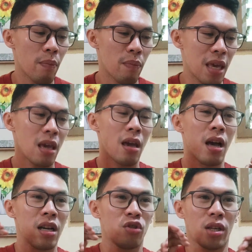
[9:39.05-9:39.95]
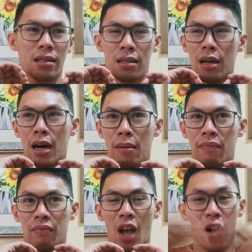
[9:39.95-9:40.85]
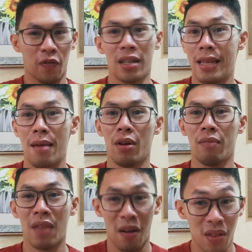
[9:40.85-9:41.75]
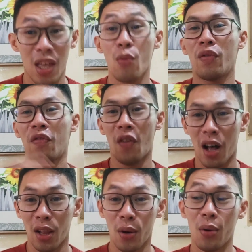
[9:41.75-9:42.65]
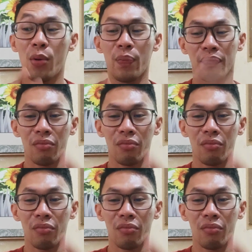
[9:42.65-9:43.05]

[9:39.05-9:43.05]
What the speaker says: be just off the table. Everything would follow